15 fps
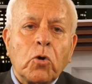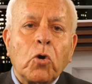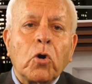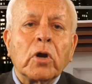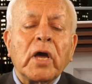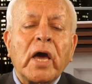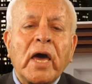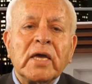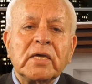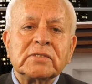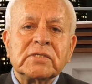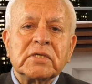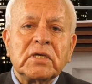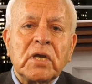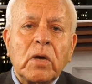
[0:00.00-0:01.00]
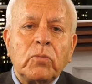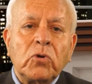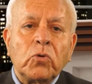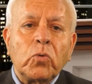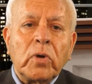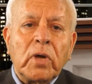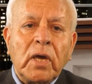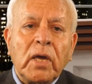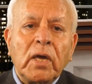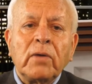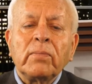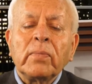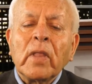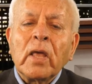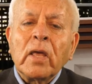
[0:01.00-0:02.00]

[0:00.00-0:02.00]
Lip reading: or ICWA,